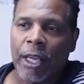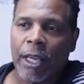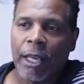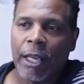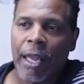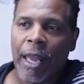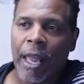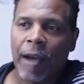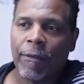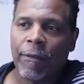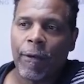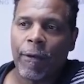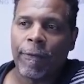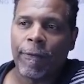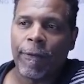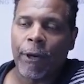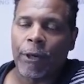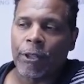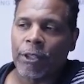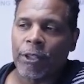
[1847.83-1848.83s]
Level
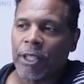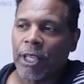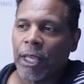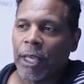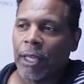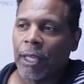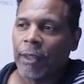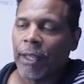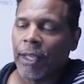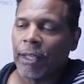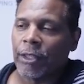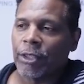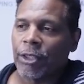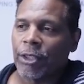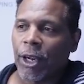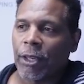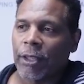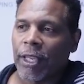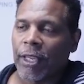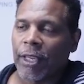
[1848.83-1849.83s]
first, then
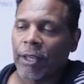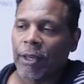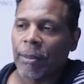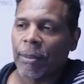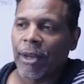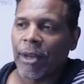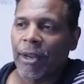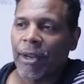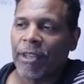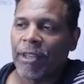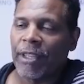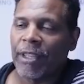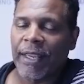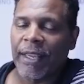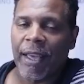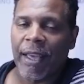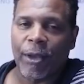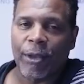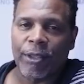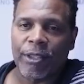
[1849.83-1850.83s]
start thinking about everything
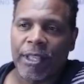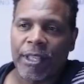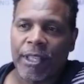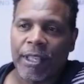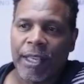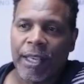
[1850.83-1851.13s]
else.